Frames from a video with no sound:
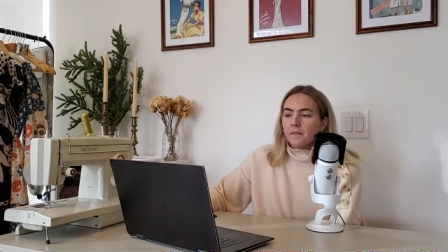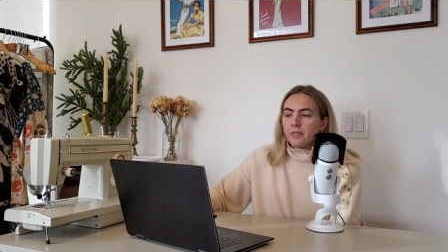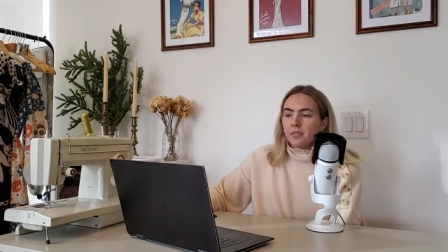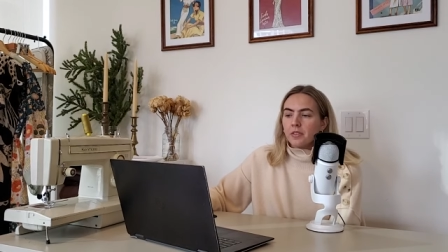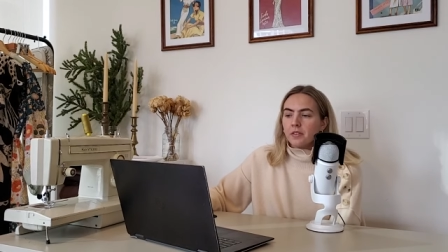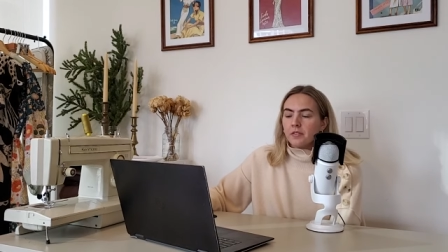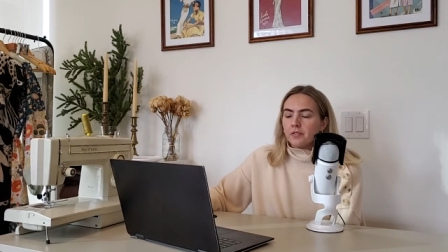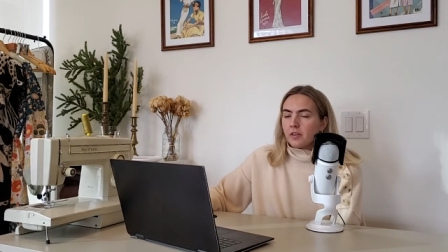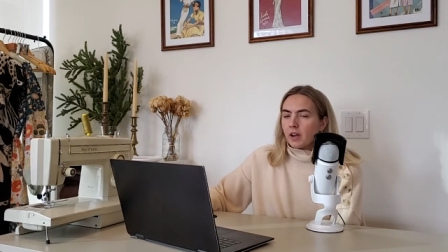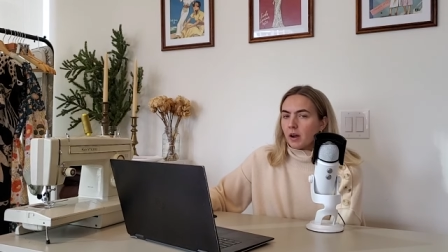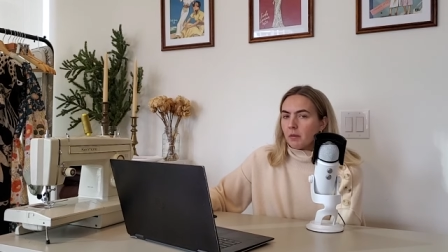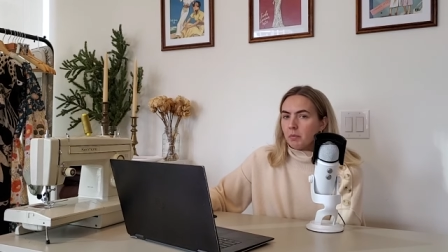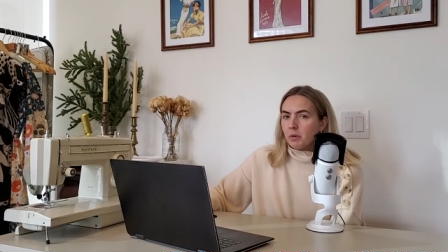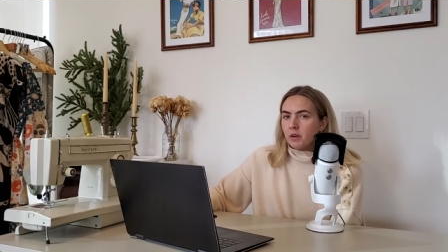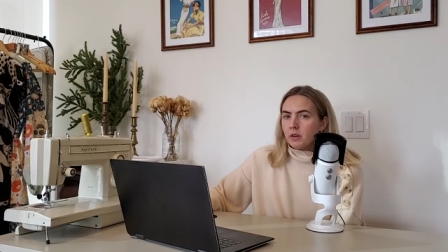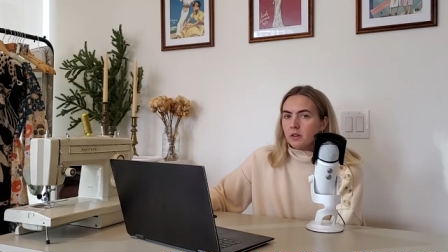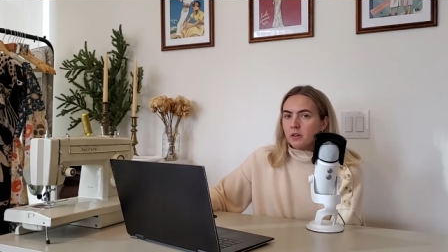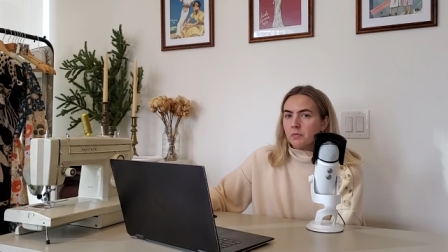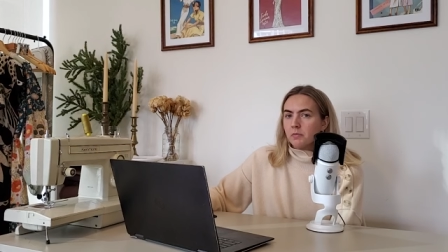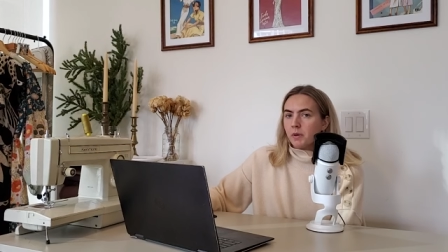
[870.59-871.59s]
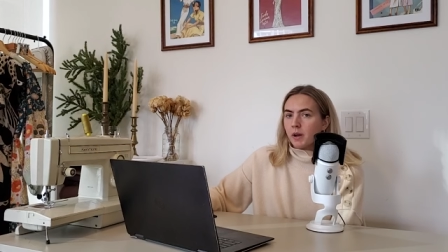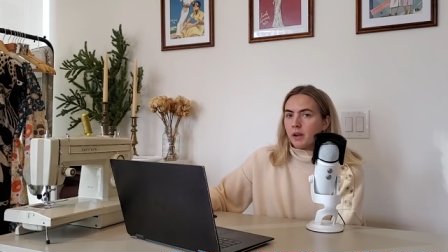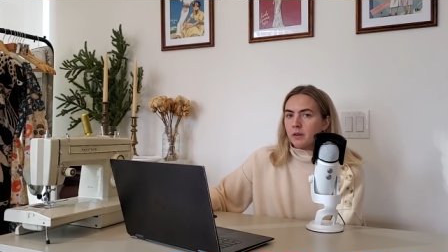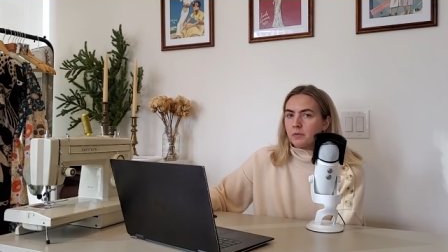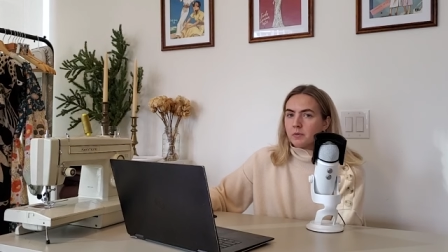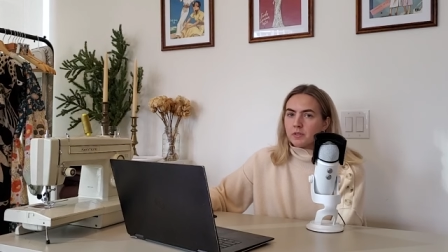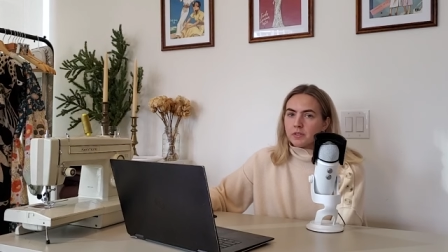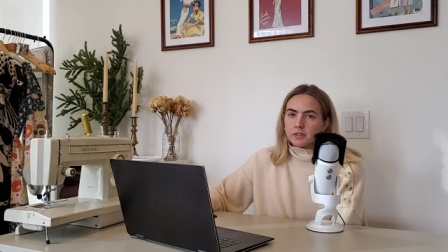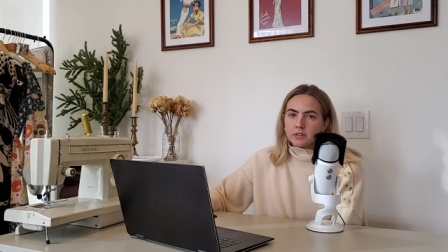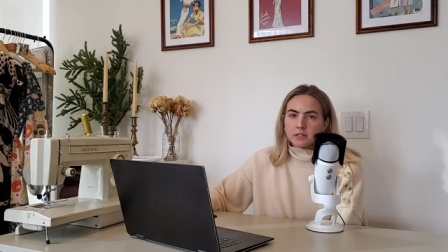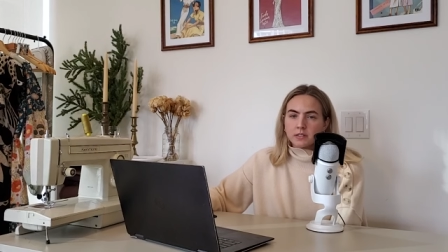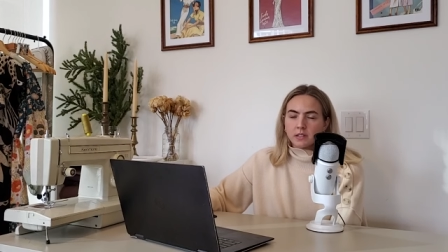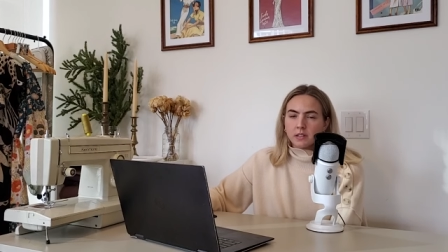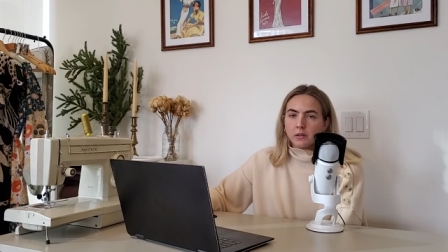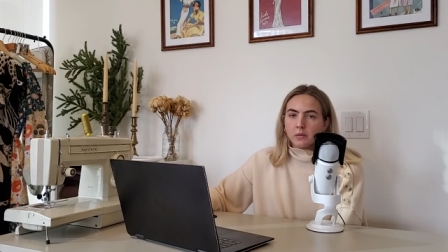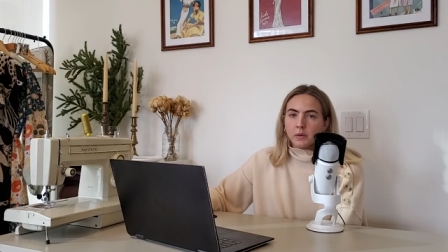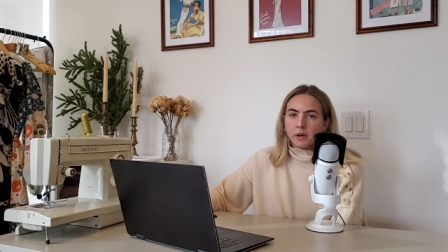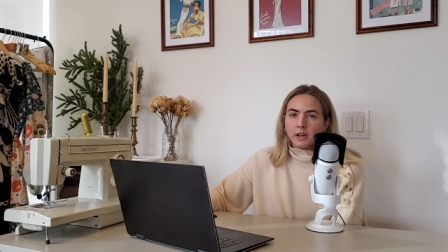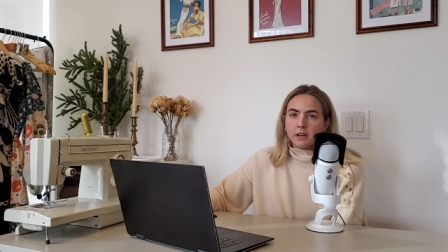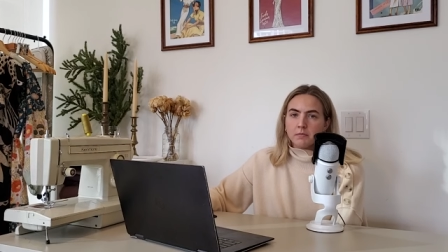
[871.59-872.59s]
The fabric combined with the
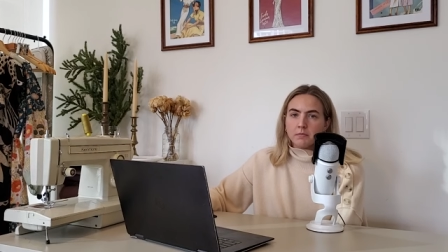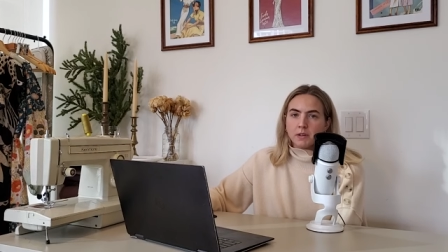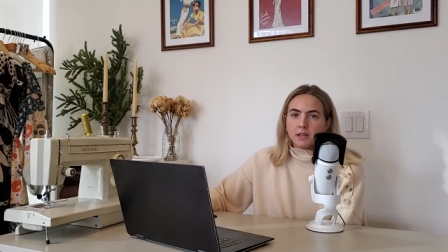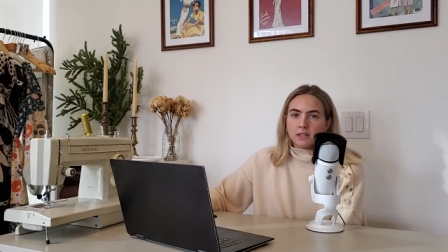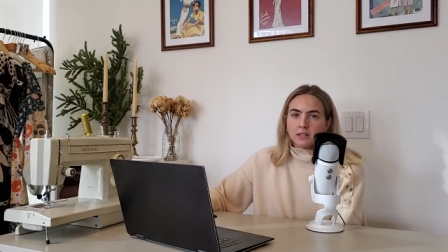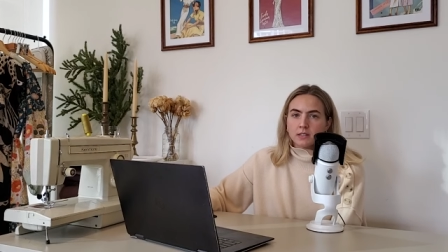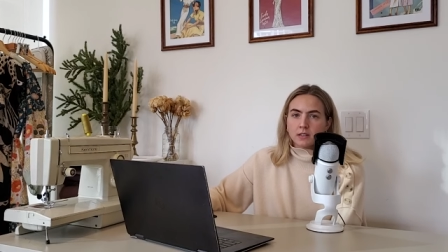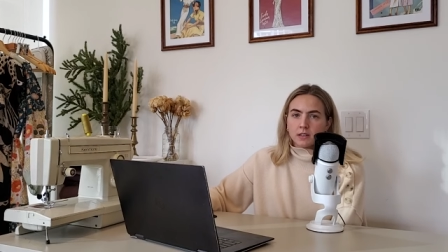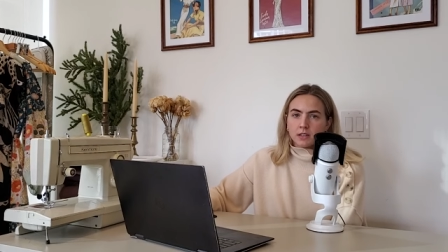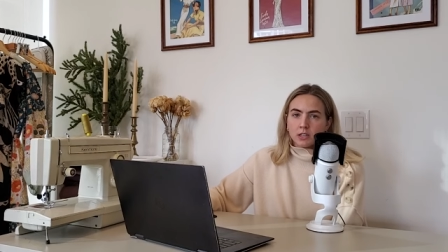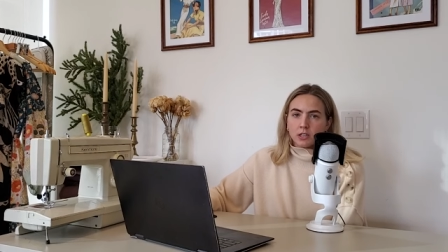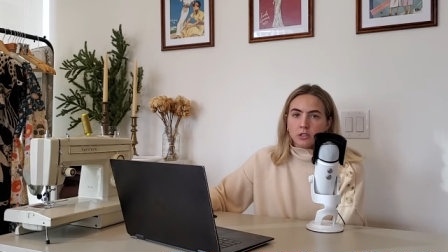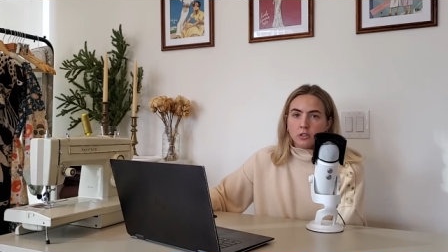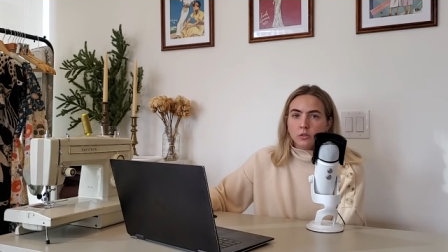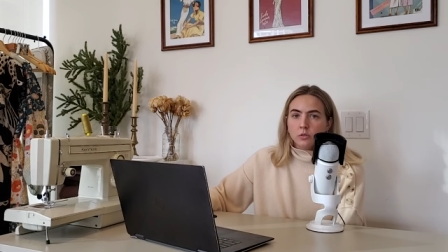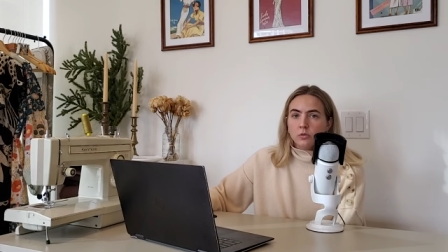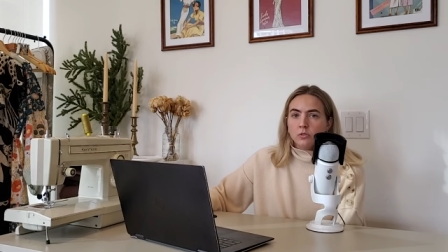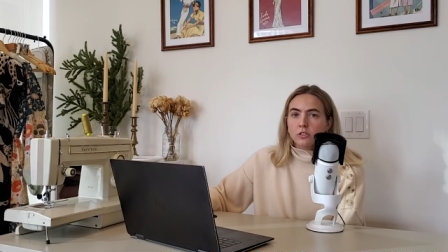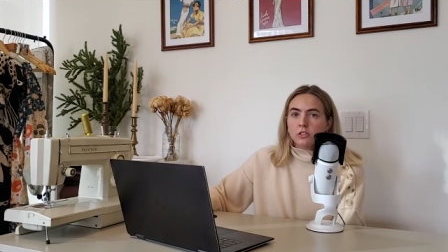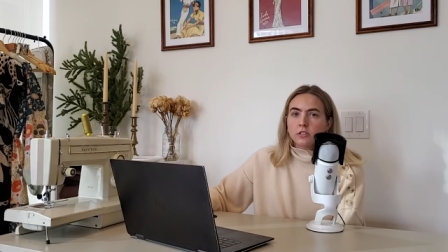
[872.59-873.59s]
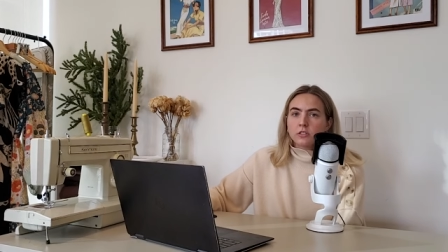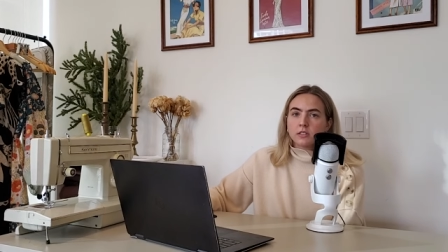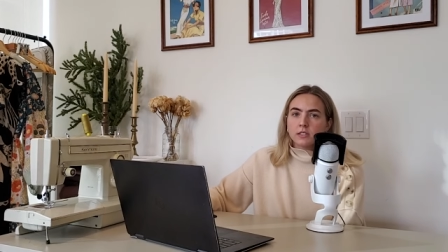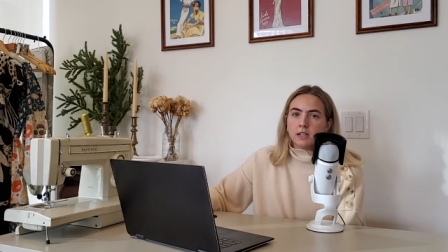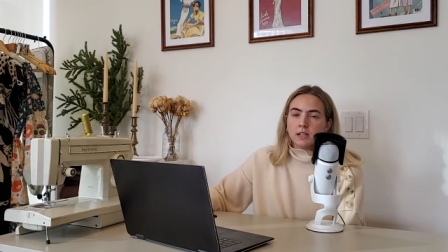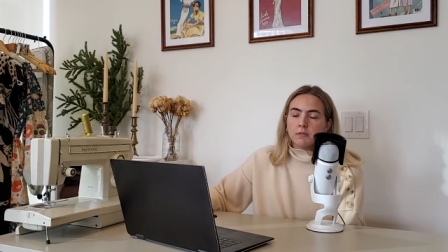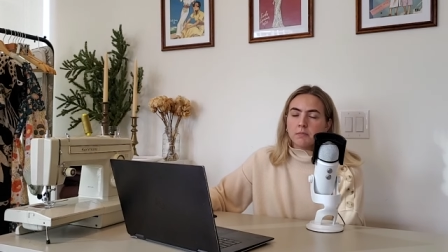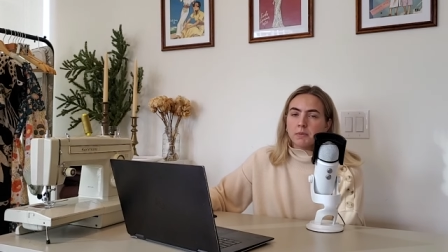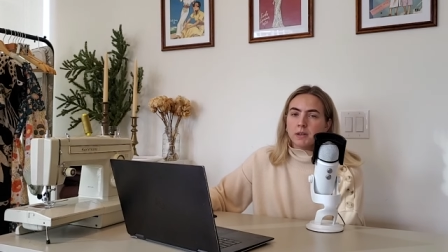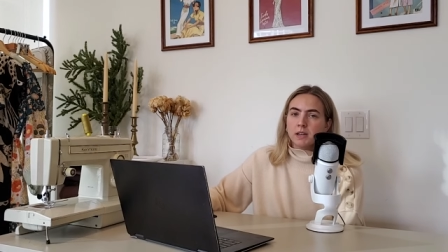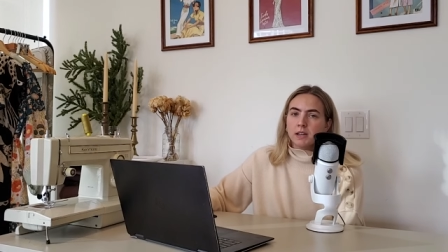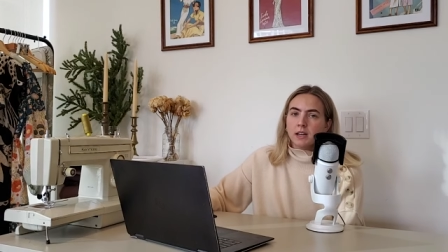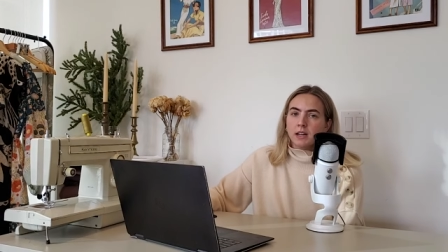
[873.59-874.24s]
silhouette makes a huge statement,